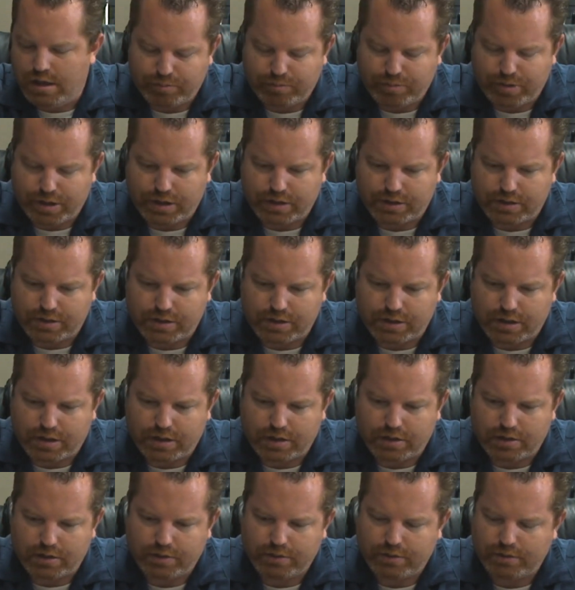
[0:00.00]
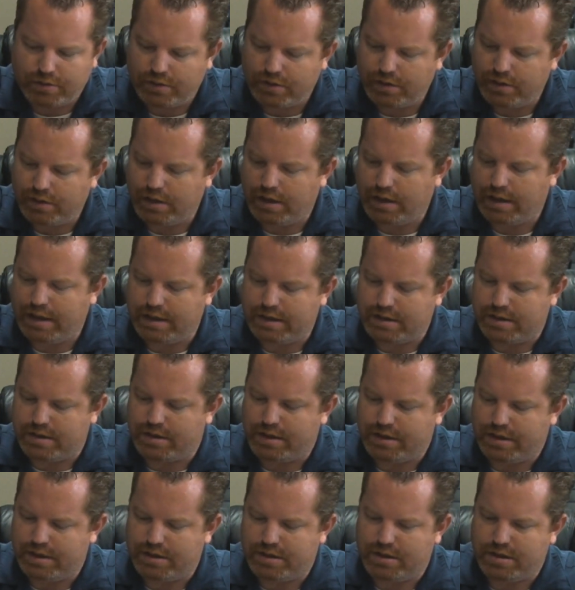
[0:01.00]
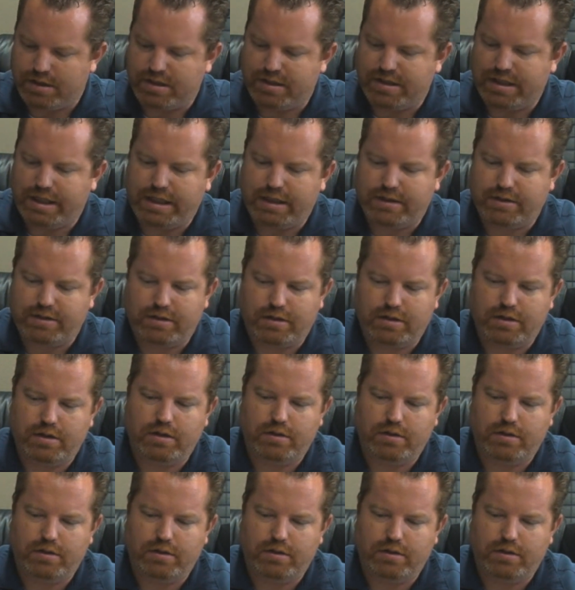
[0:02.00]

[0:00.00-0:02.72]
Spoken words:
But is the seat,